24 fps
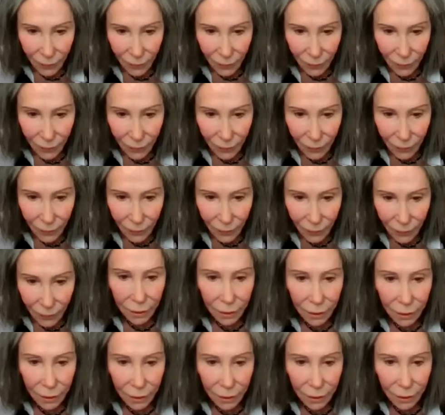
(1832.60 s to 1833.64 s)
I'm not sure
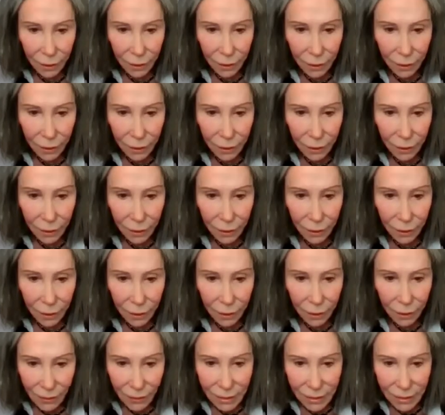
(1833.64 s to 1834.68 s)
if there.
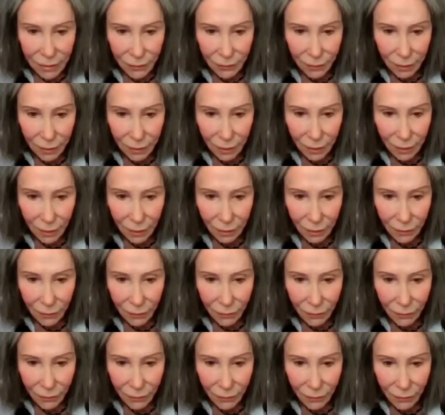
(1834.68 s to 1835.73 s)
This is
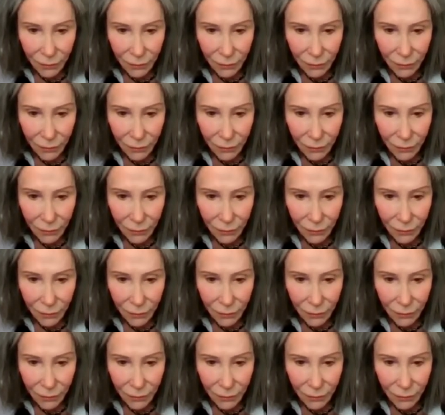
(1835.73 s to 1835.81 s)
me.